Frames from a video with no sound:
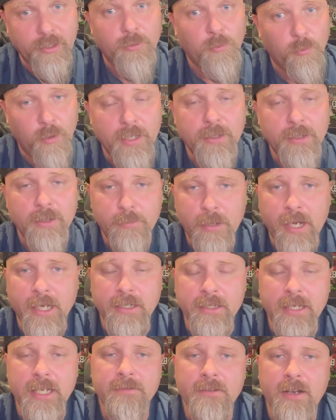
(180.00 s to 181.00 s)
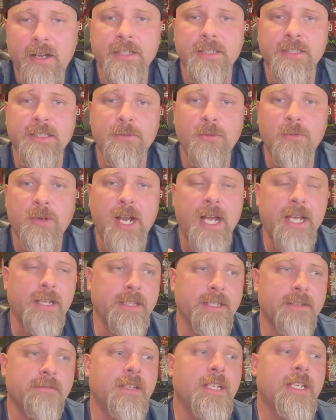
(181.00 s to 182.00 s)
than one pocket knife, honestly, where I
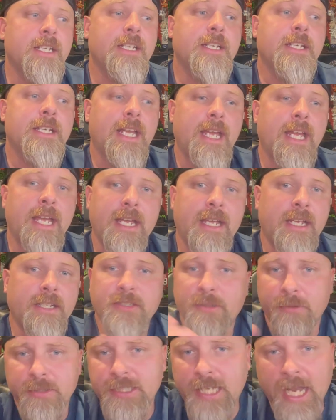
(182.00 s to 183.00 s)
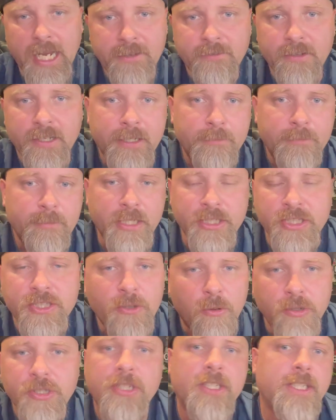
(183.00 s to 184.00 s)
live. And so it's kind of a
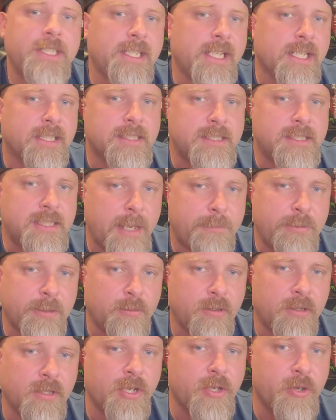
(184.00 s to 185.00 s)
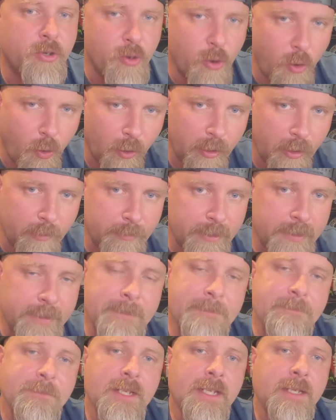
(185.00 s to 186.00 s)
socially acceptable norm.
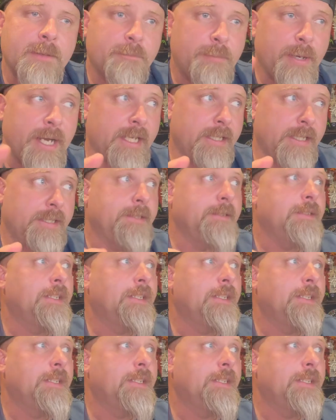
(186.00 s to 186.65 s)
But